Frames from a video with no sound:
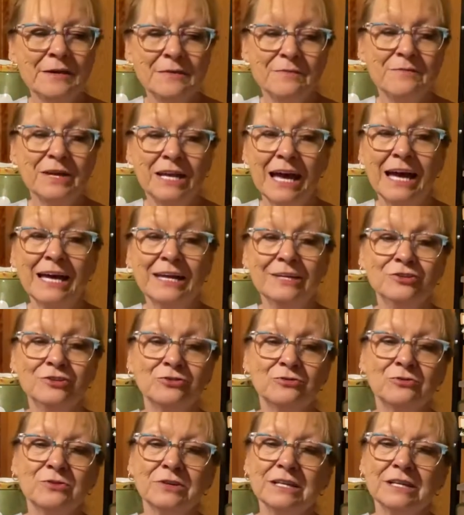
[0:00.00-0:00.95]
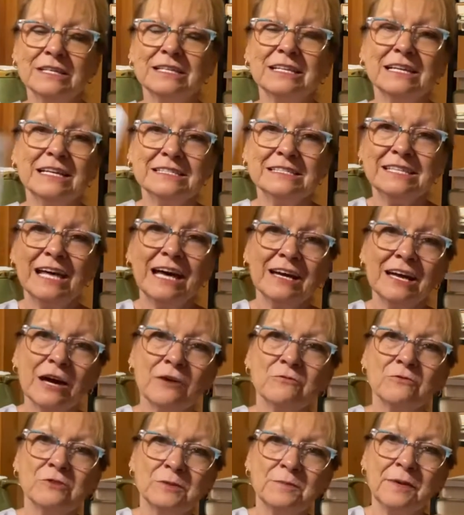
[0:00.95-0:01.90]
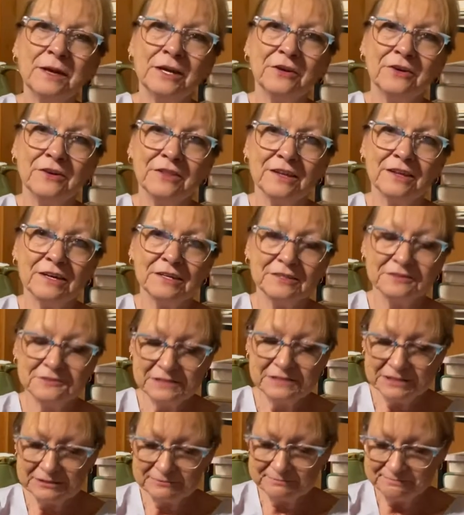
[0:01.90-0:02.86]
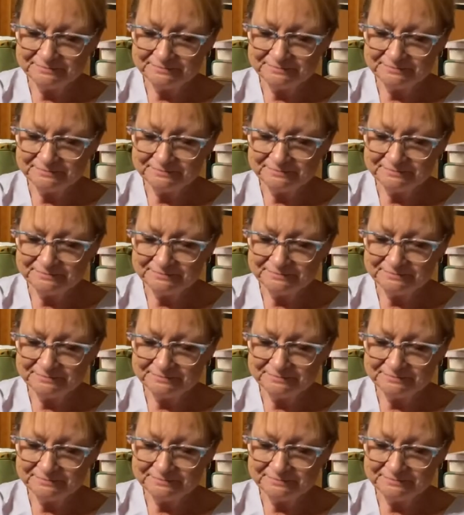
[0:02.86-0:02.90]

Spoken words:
but I enjoyed it. So I got one pair of those.